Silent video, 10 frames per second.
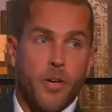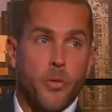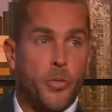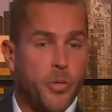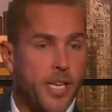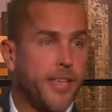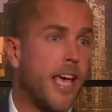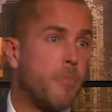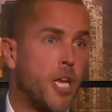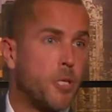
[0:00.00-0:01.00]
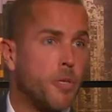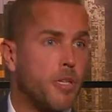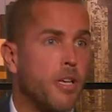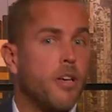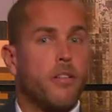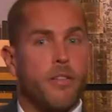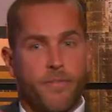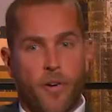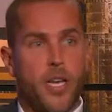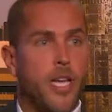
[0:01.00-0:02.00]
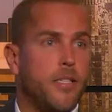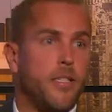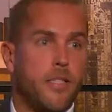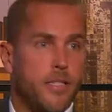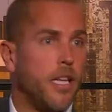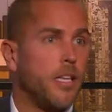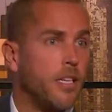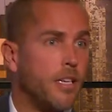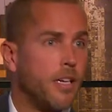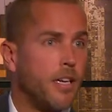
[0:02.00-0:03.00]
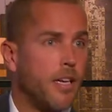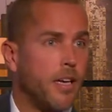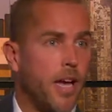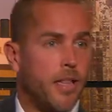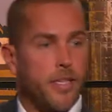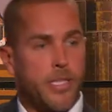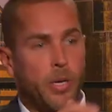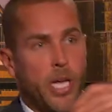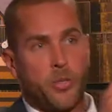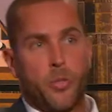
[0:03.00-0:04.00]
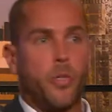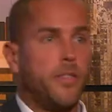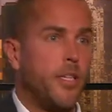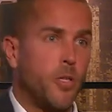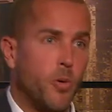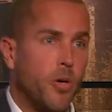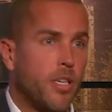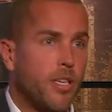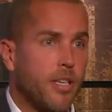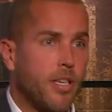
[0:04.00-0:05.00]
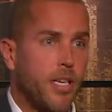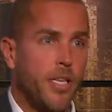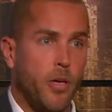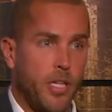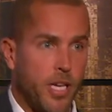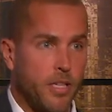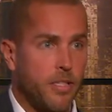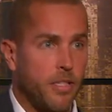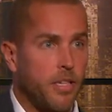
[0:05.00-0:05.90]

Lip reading: I was doing the account management, the finances, the selling. And then someone else was doing the technical work in the early days.